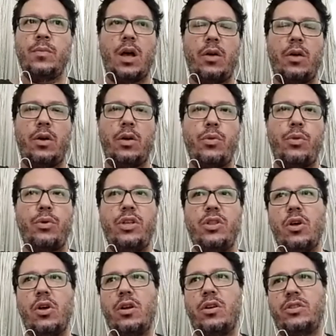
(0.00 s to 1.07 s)
around
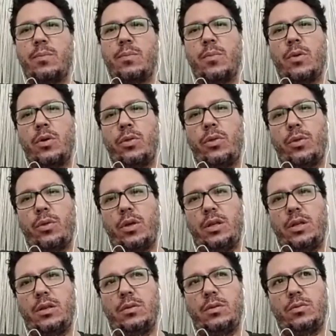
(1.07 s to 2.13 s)
$3 a month
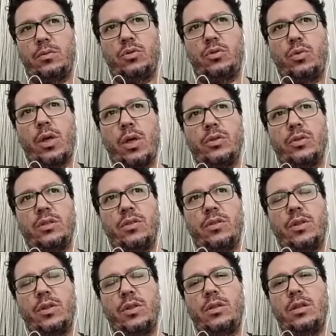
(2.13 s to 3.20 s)
in
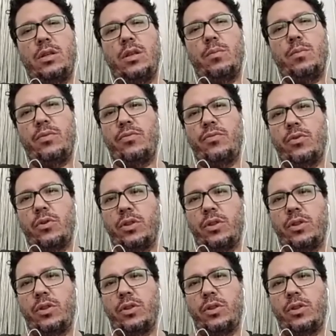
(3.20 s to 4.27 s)
2017 before the
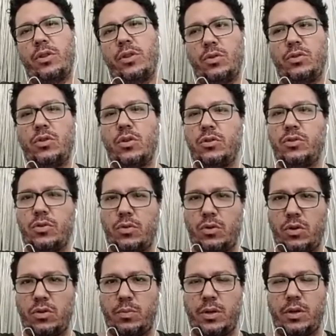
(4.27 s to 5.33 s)
sanctions. So it's also
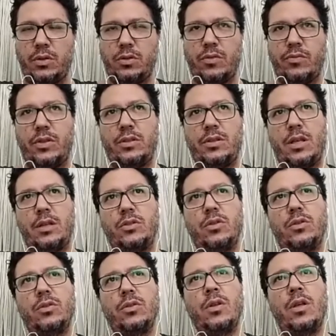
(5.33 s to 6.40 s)
not because of the sanctions.
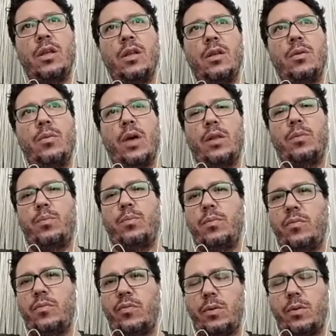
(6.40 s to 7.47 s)
And
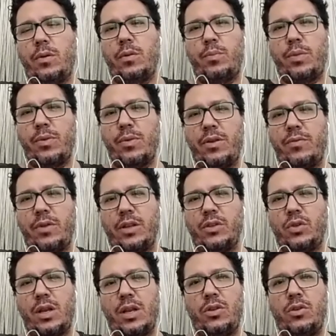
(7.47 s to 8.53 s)
in people in
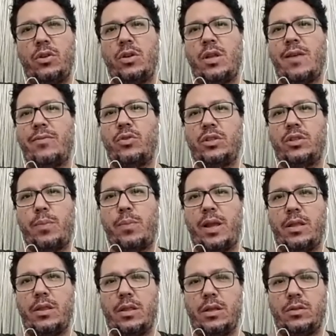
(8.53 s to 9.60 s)
Venezuela, you don't have to
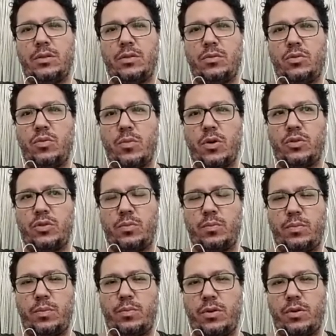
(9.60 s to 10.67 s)
explain this too much.
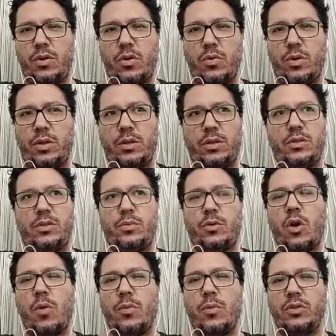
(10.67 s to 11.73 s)
People know it. It's
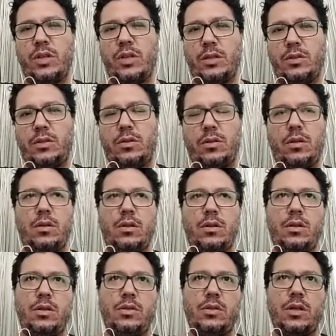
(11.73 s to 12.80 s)
common sense.
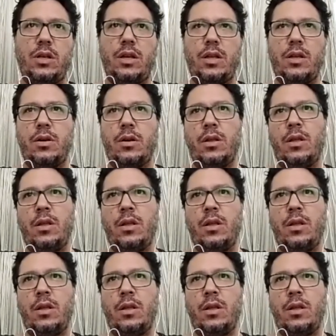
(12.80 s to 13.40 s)
It's clear.